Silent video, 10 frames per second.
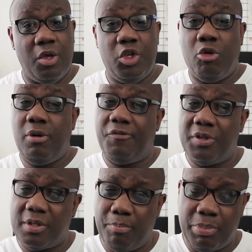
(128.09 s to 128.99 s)
you're in for
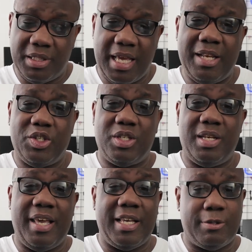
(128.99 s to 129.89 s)
some
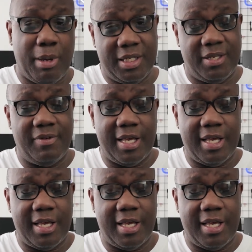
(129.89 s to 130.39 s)
potentially expensive